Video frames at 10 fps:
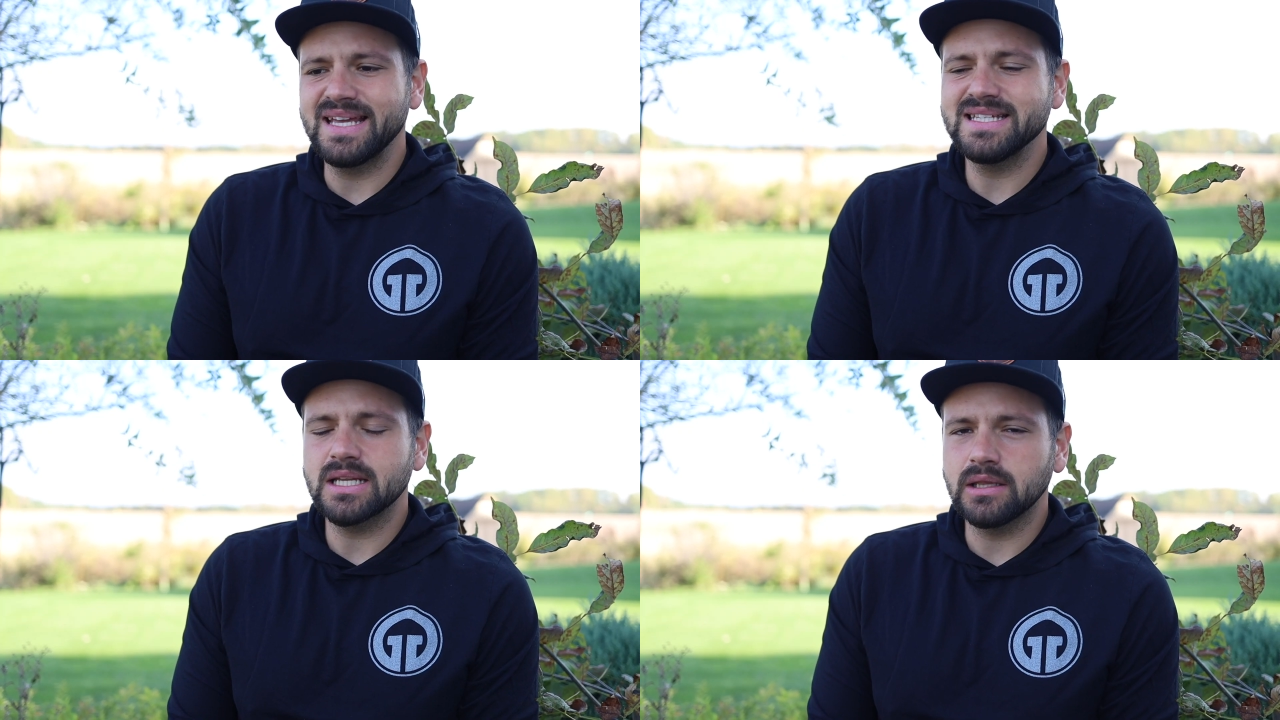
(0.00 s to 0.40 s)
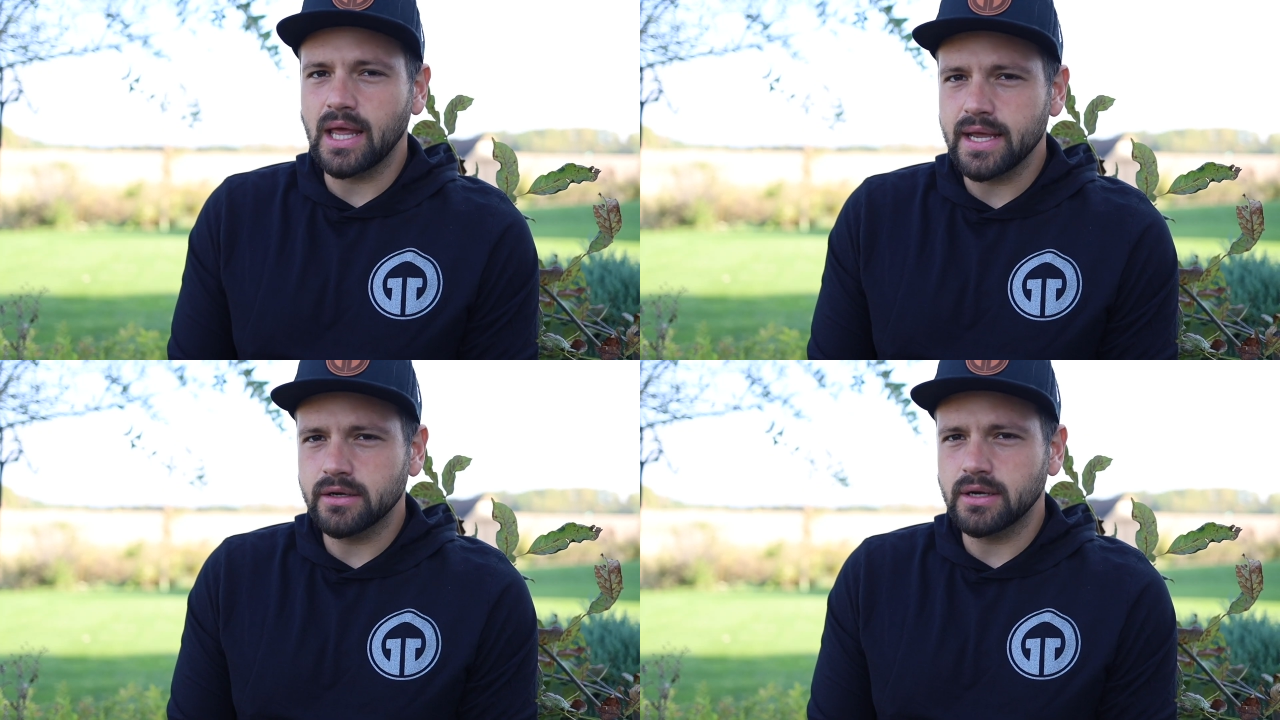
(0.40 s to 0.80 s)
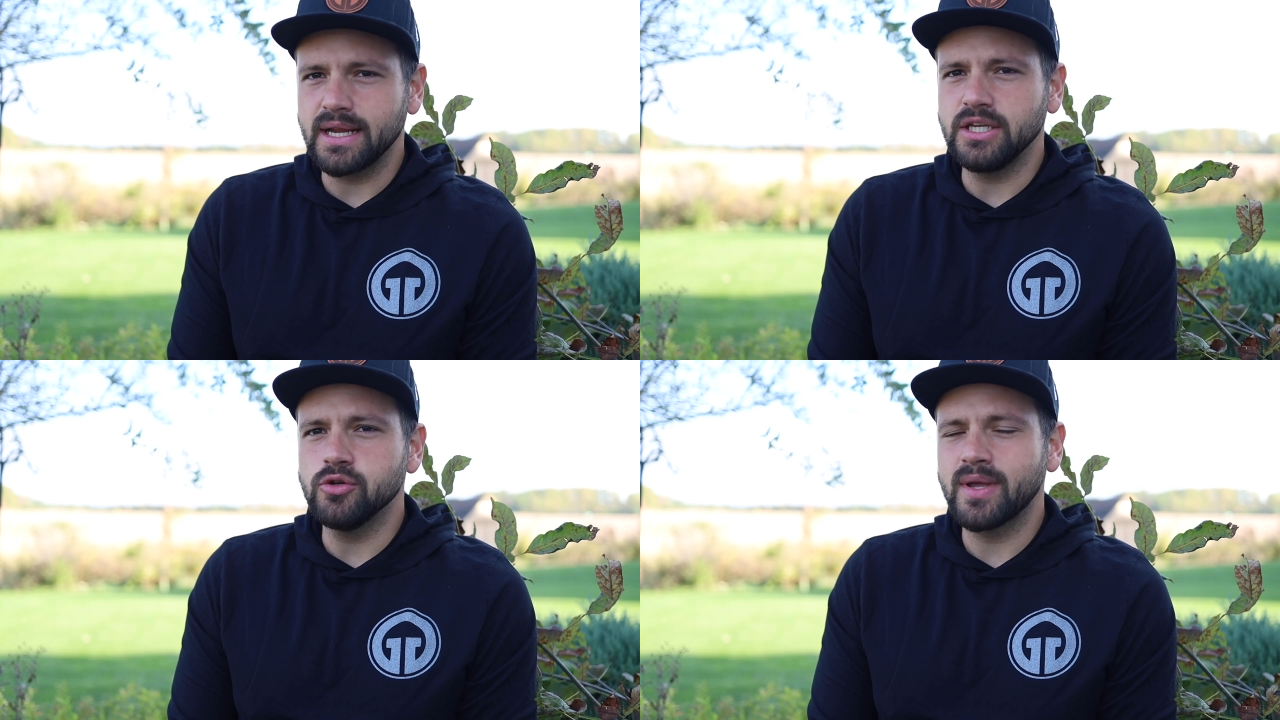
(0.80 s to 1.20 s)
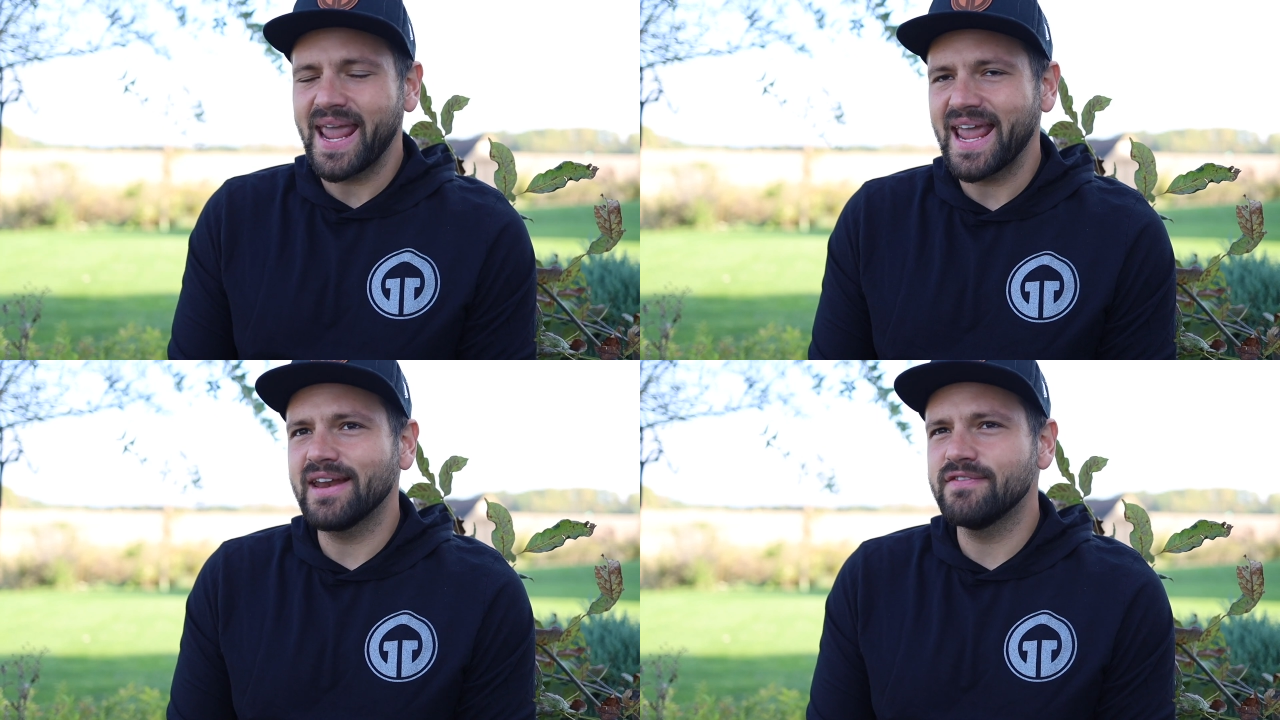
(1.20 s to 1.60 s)
is lighter and you
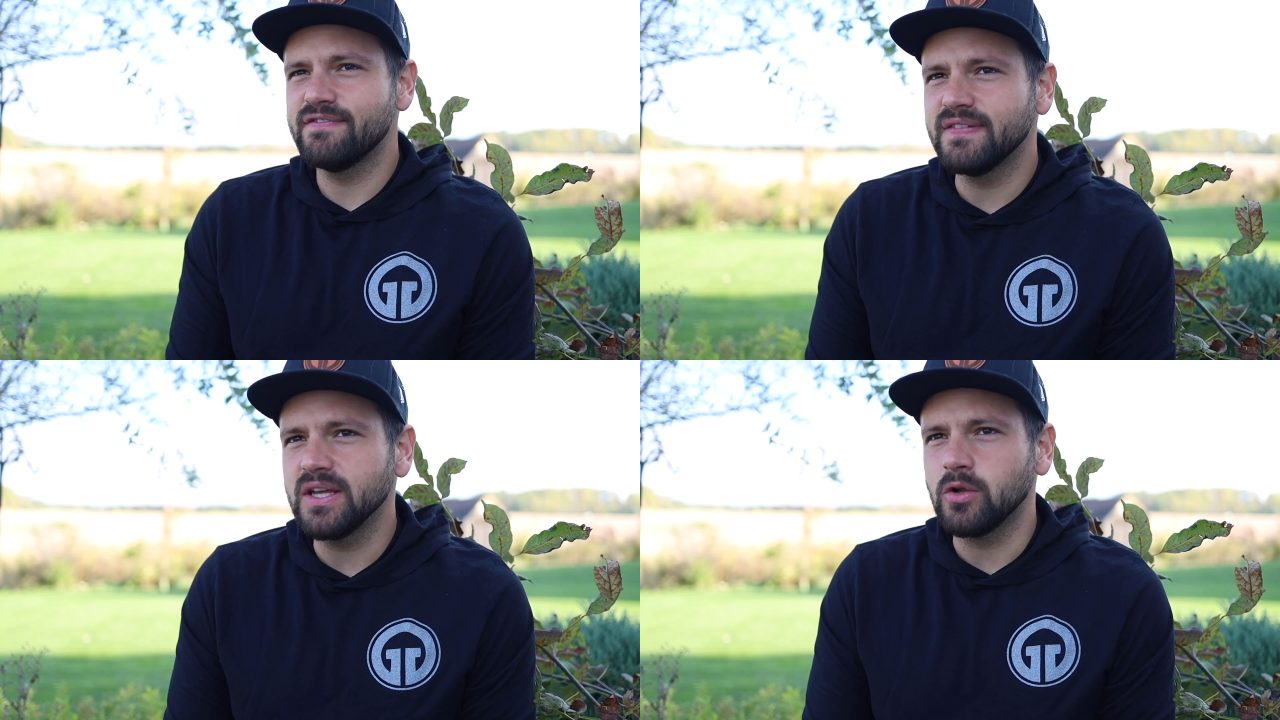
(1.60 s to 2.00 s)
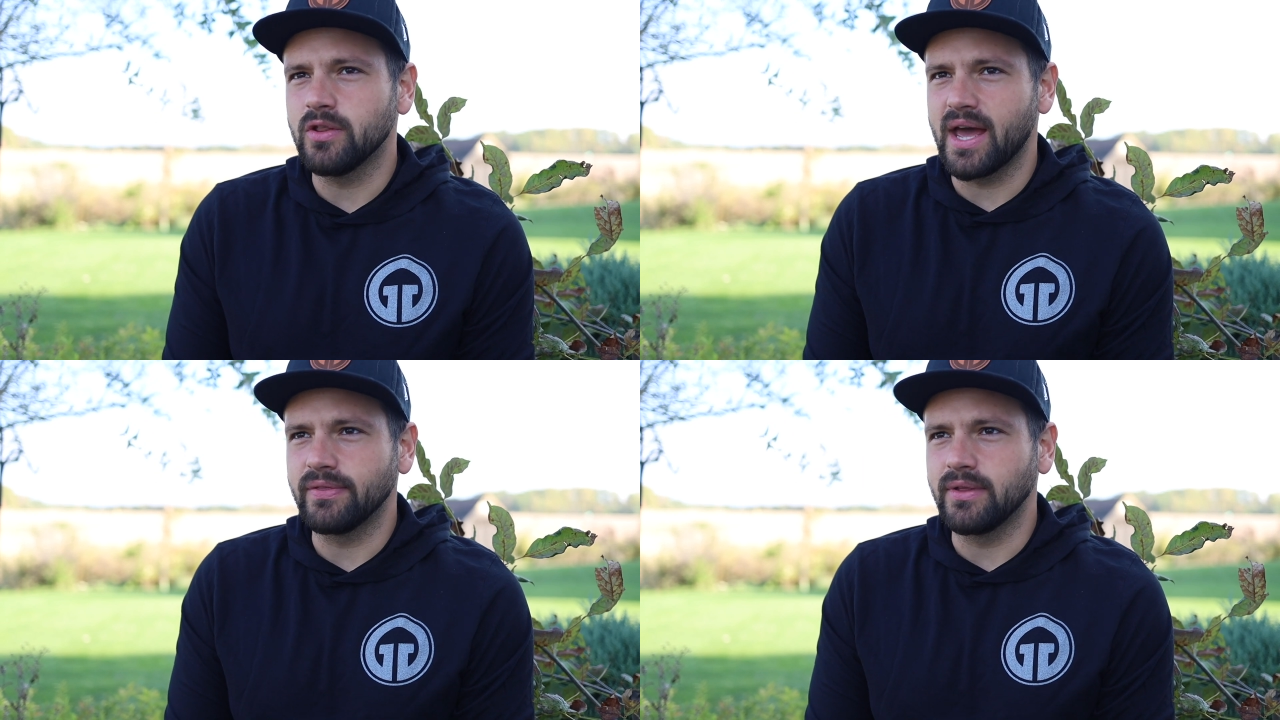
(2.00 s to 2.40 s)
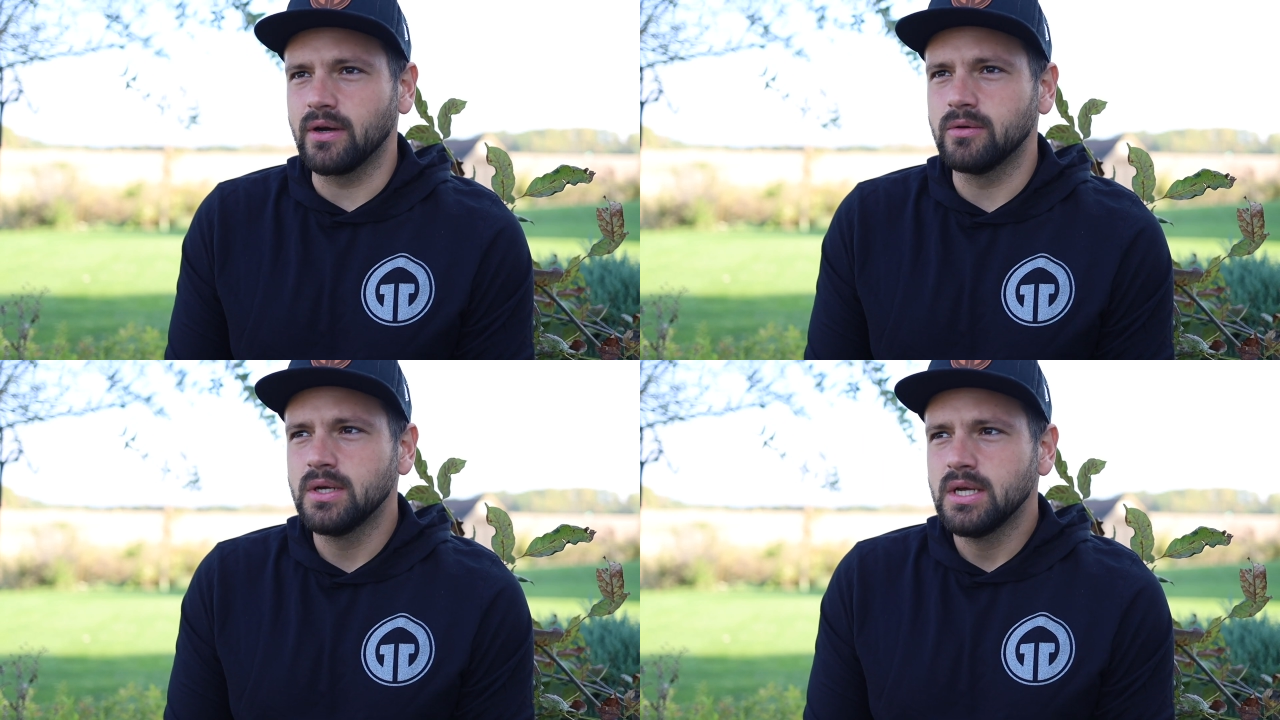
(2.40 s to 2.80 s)
can feel that though.